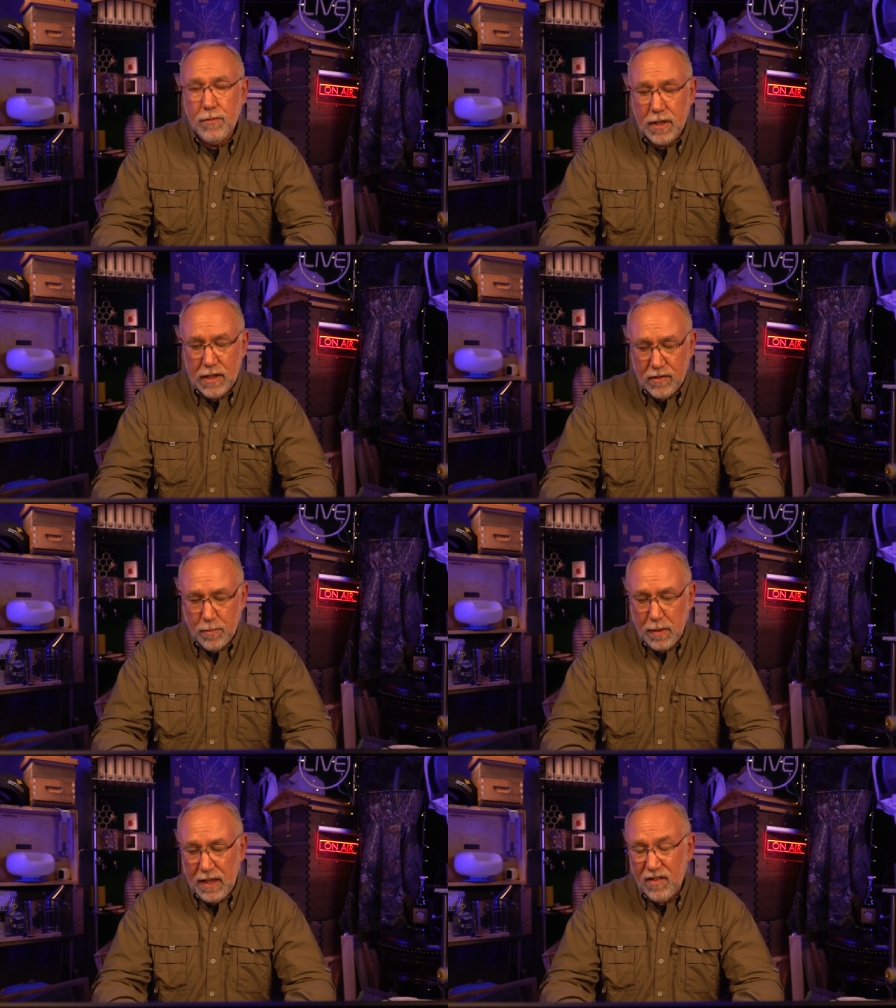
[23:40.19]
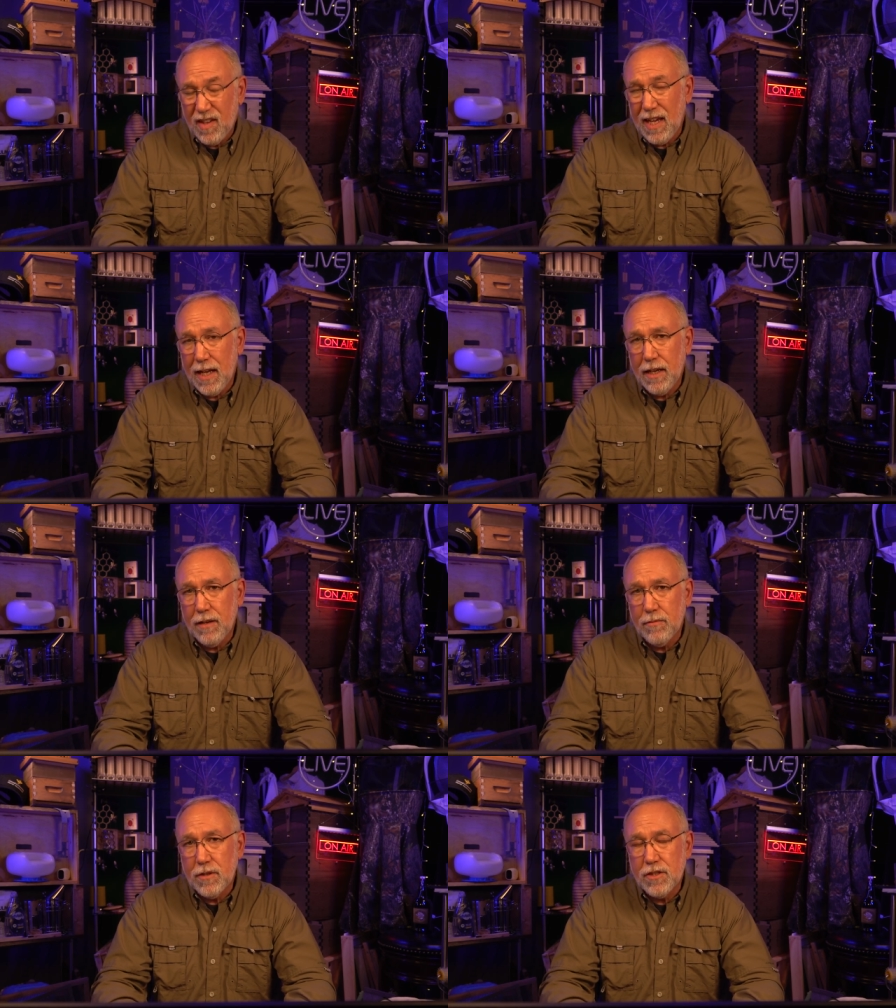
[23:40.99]
One is
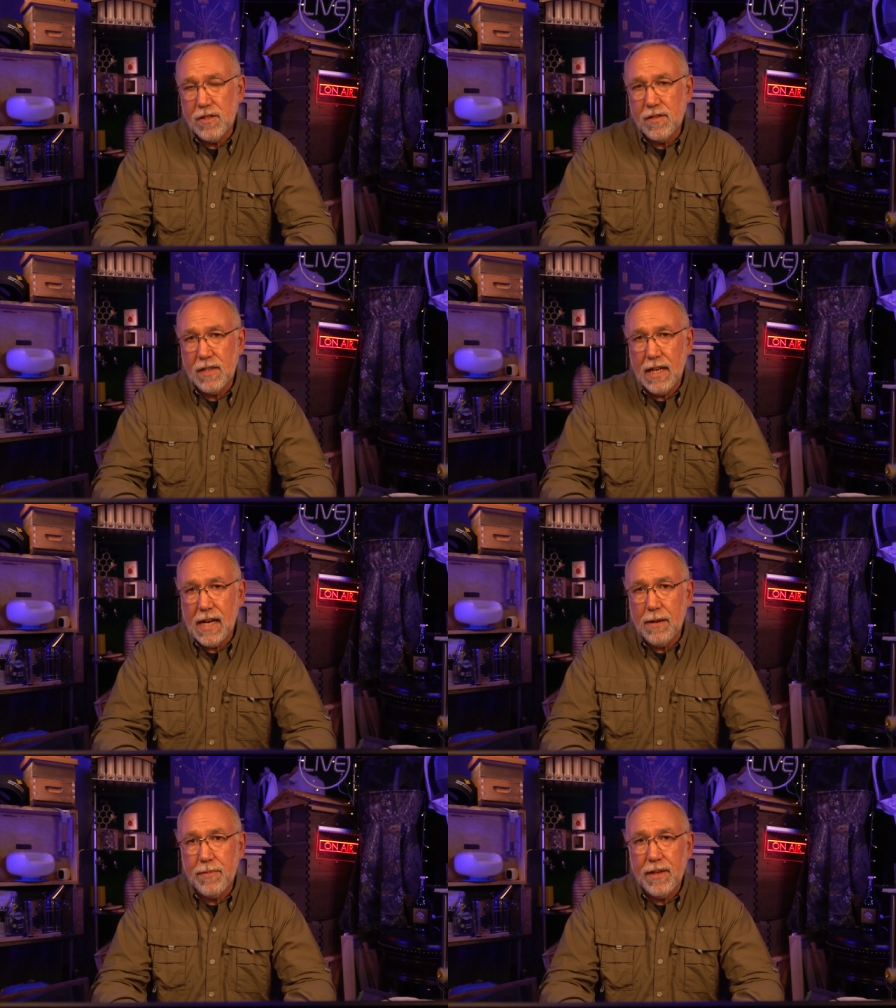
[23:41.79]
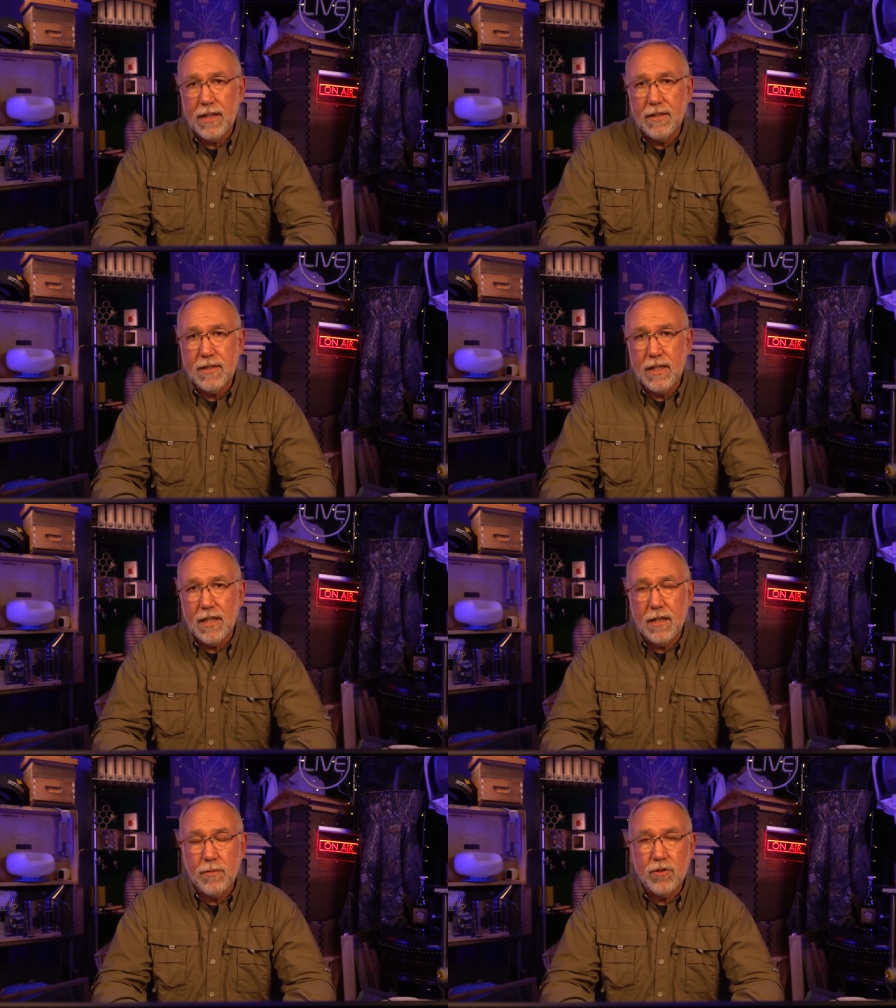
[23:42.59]
BeeScanning, which is the app that
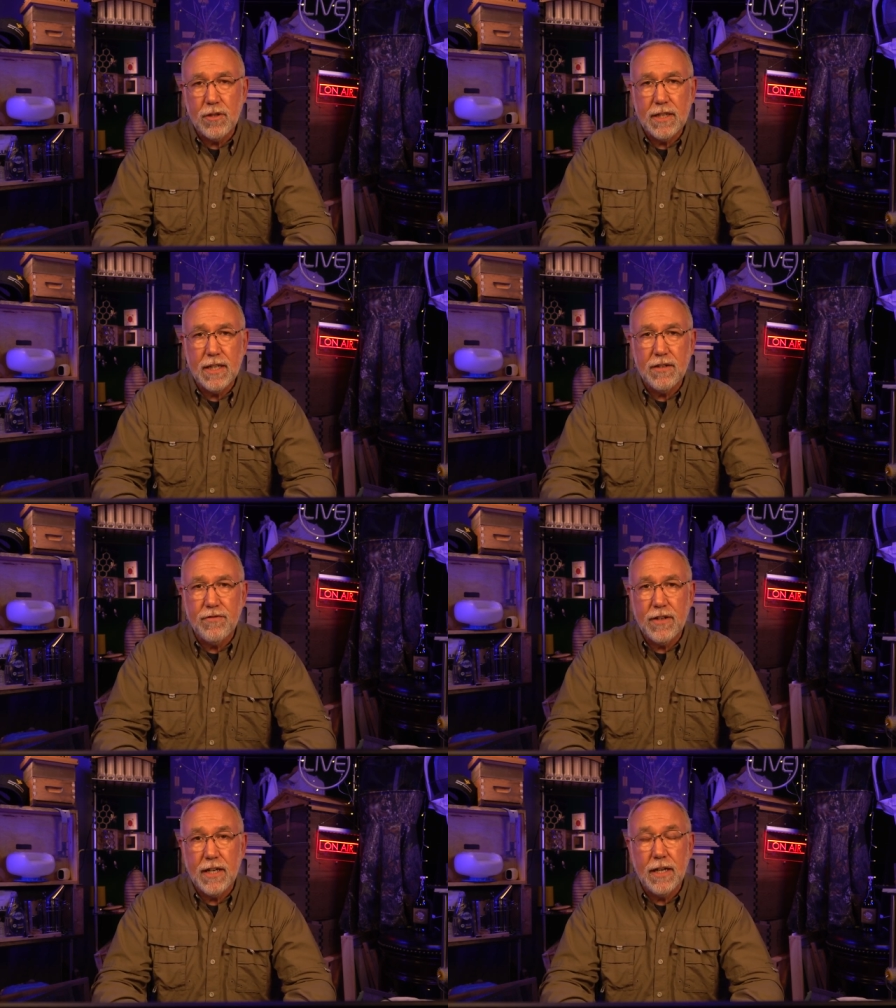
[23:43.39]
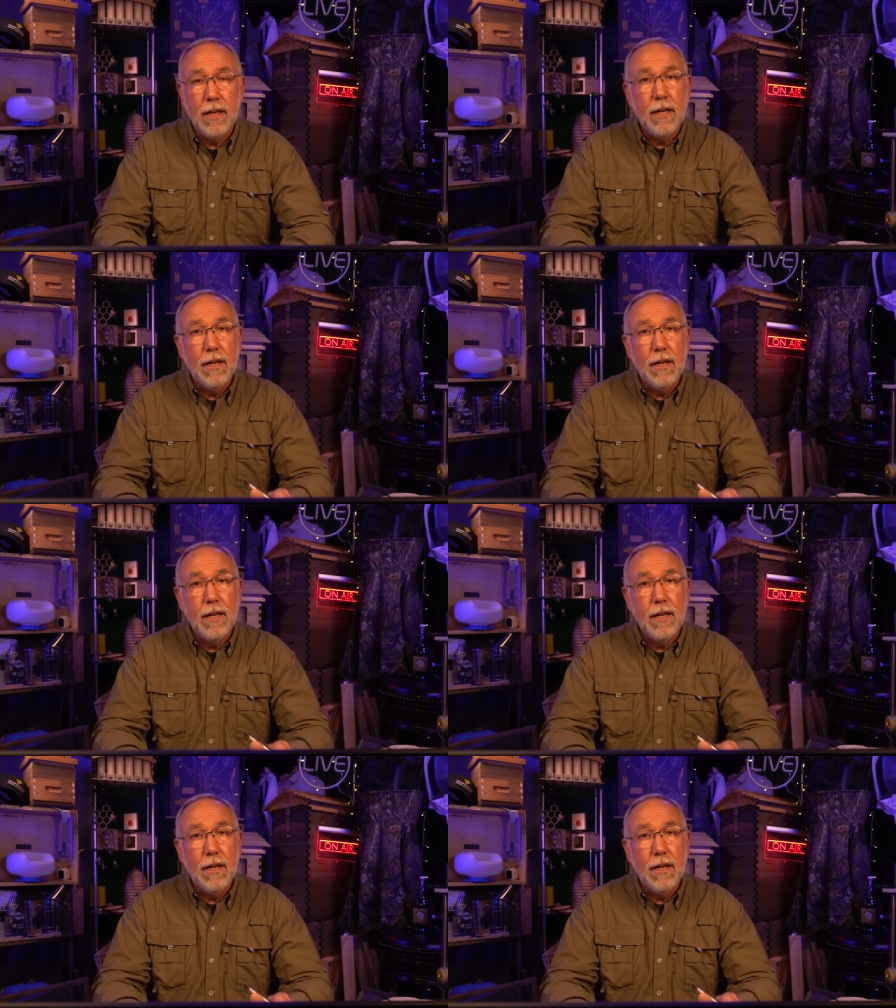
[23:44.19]
uh, helps you identify.